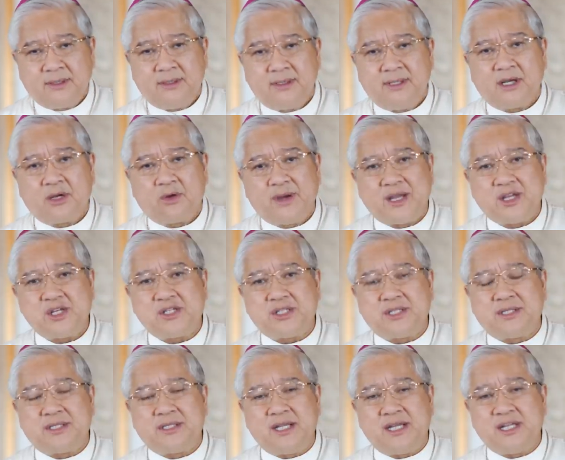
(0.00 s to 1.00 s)
The
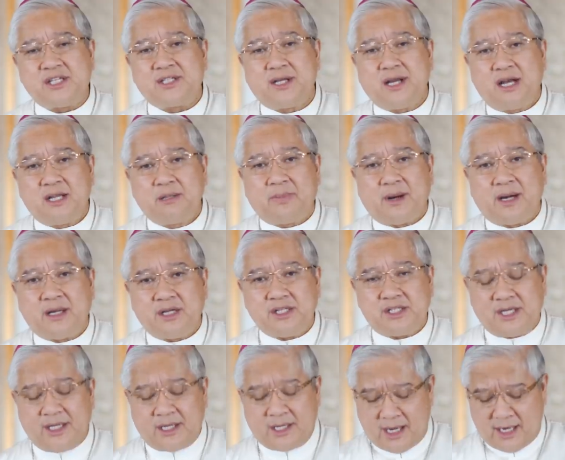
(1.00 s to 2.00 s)
question, is God
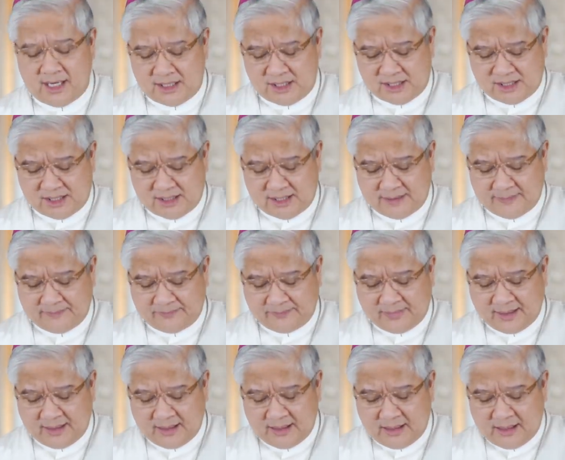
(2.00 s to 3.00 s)
punishing us,
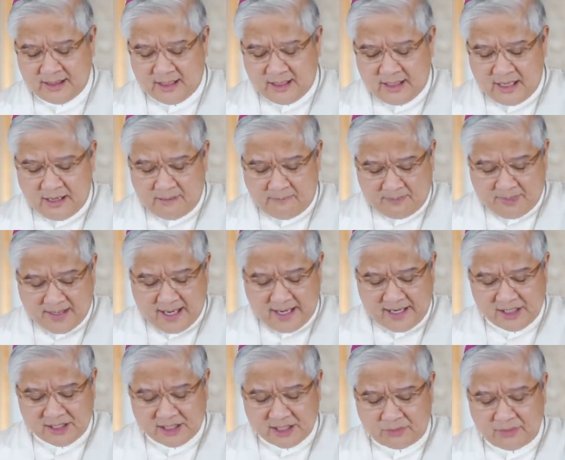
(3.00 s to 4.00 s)

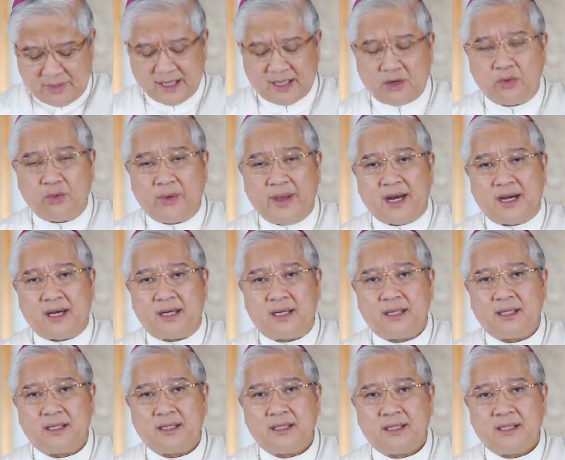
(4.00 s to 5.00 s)
implies that we are
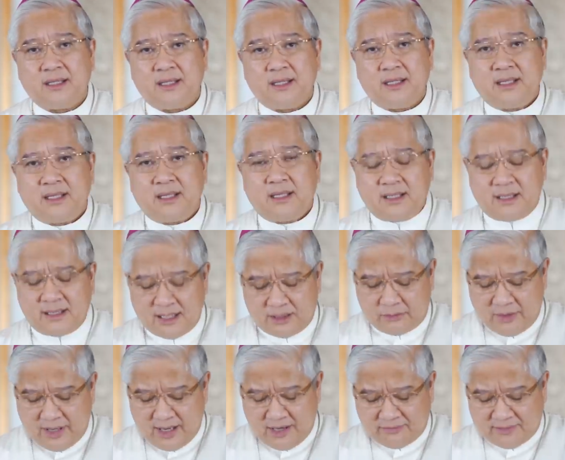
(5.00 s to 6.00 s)
aware
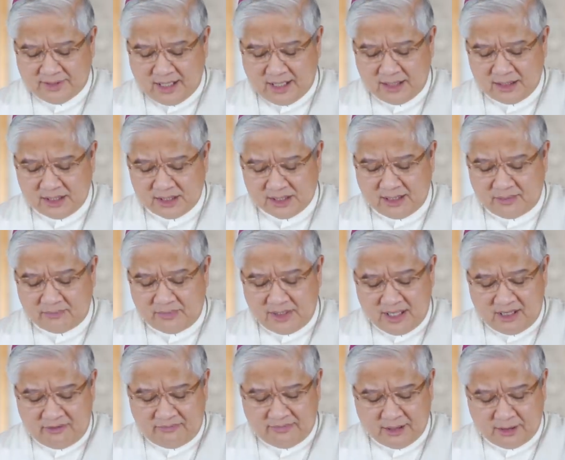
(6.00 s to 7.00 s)
that we have done some
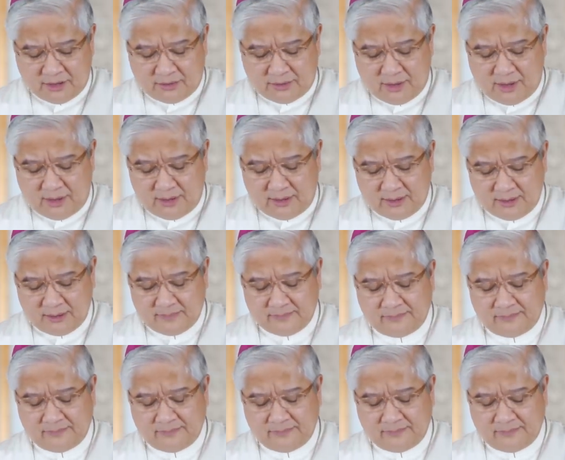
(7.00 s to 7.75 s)
evil or wrong,